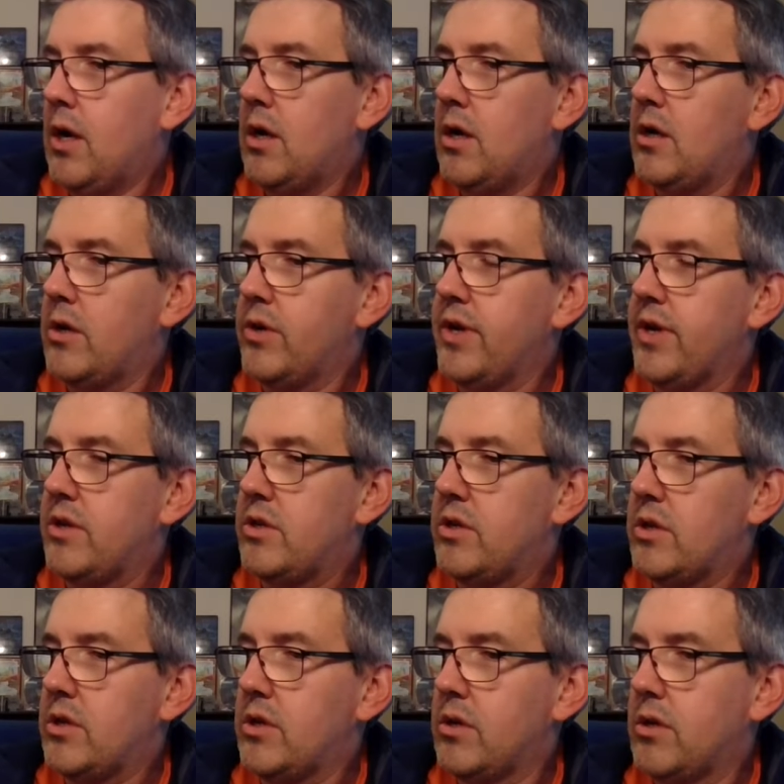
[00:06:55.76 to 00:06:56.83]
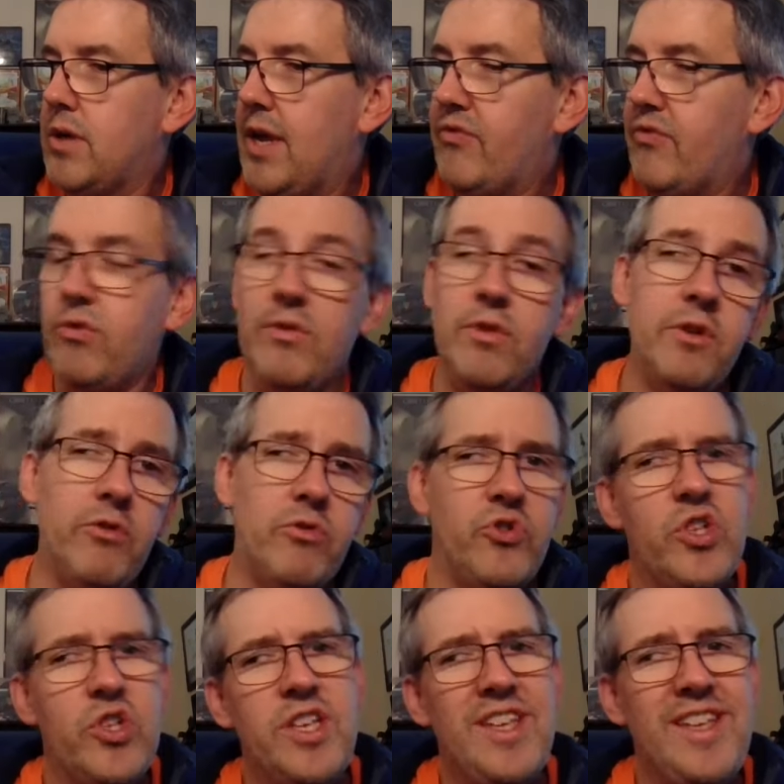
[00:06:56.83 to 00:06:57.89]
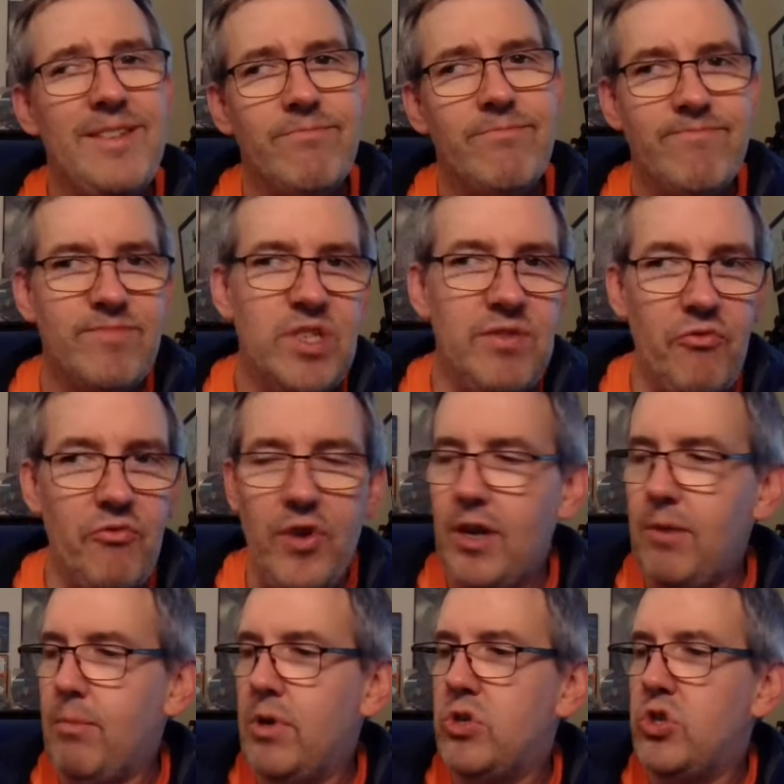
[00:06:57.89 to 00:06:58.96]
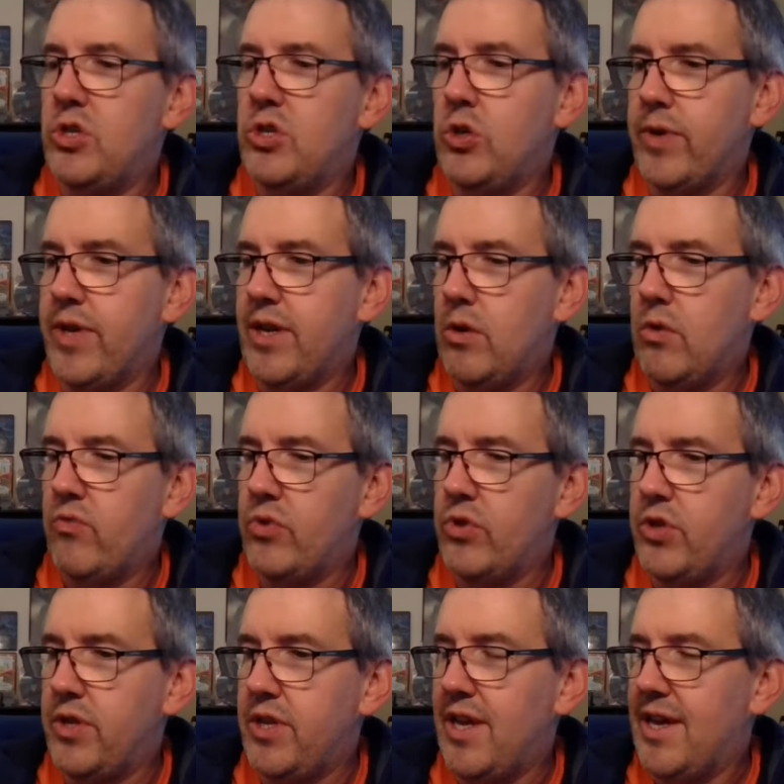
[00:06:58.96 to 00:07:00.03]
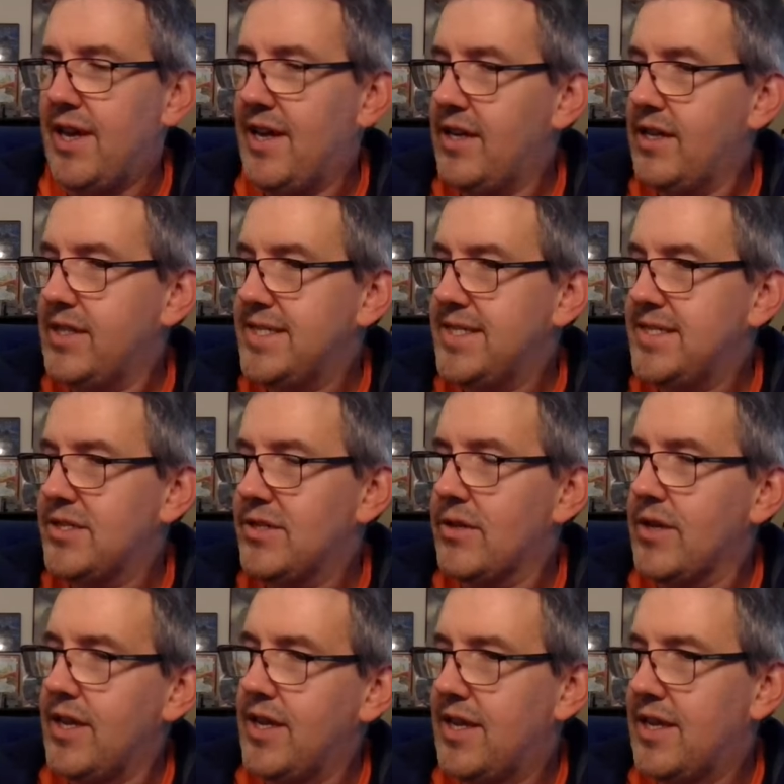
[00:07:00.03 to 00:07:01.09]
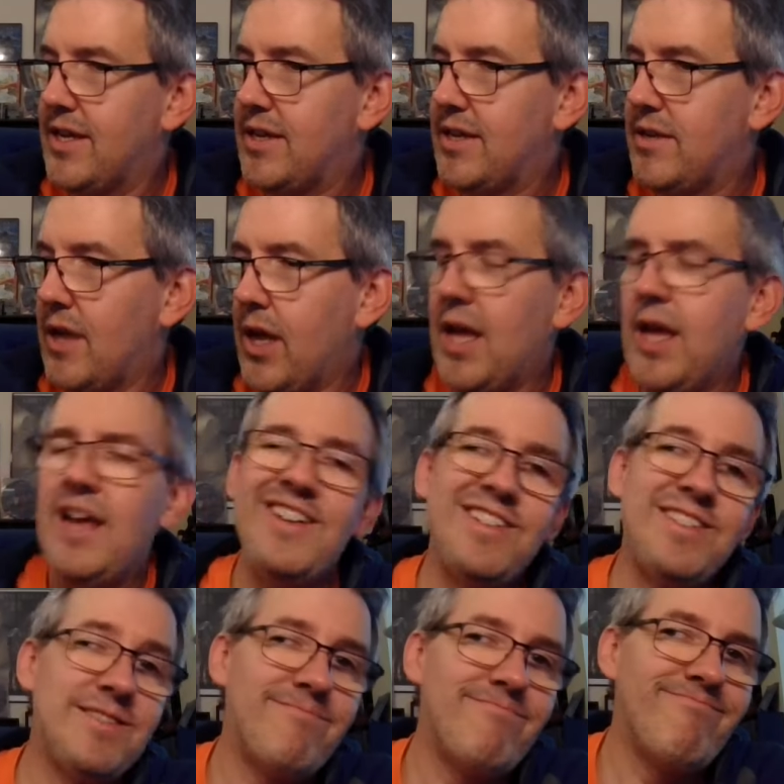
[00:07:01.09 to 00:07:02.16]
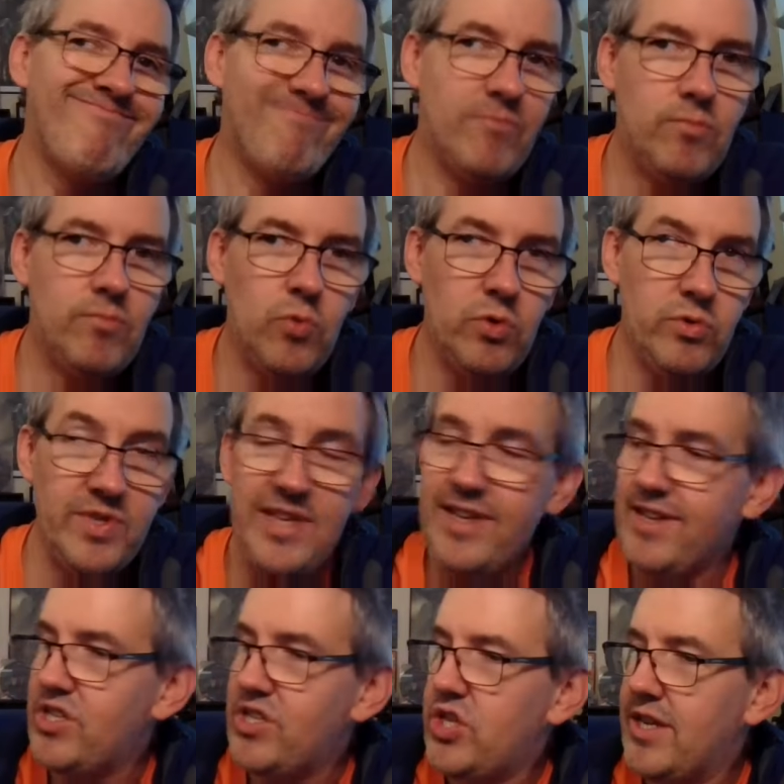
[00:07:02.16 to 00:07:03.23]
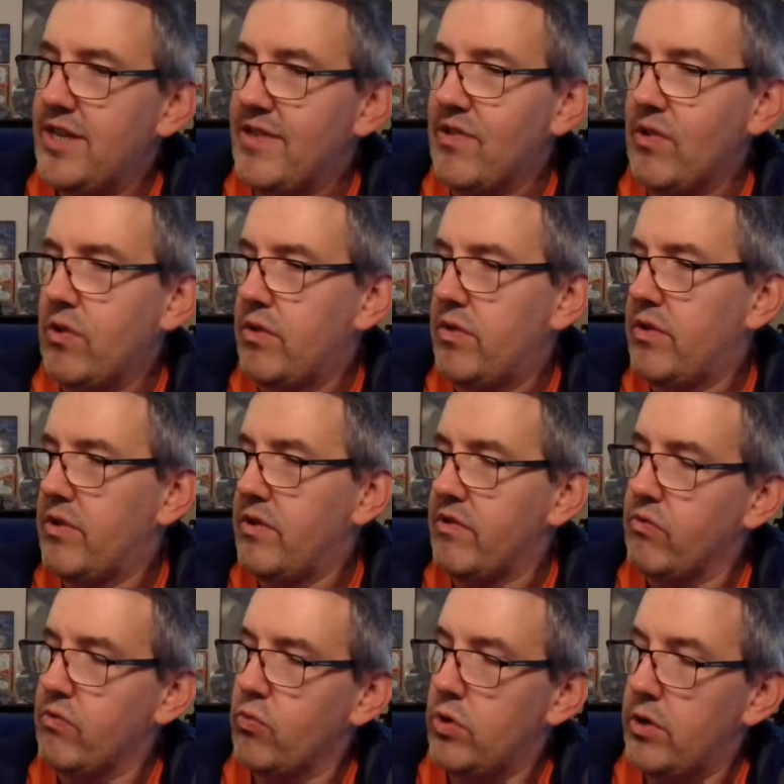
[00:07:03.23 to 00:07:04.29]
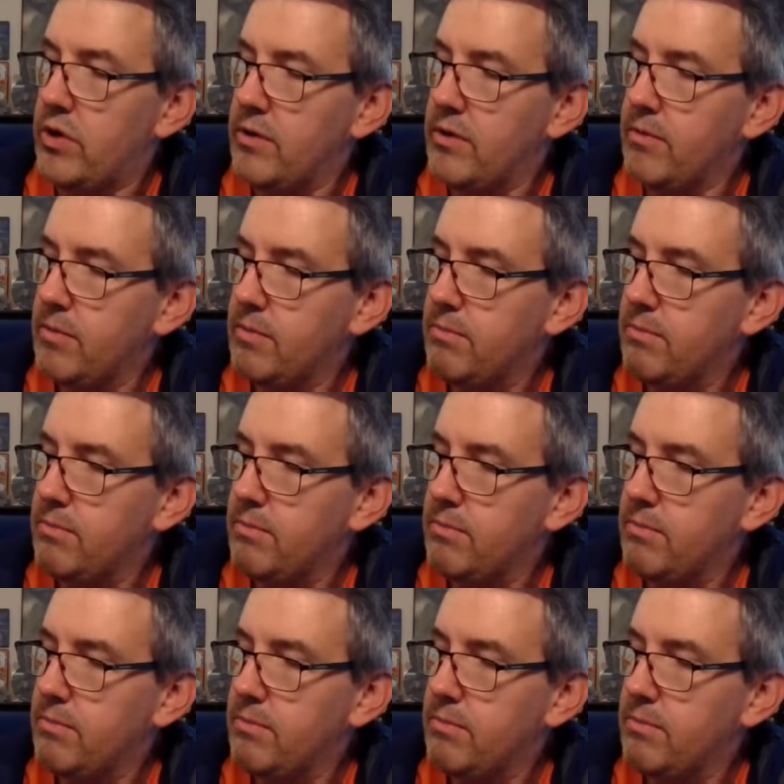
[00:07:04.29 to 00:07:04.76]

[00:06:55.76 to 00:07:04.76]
All right. After the letter C, didn't find much until I got over into the I's, and I want to take a chance on this one.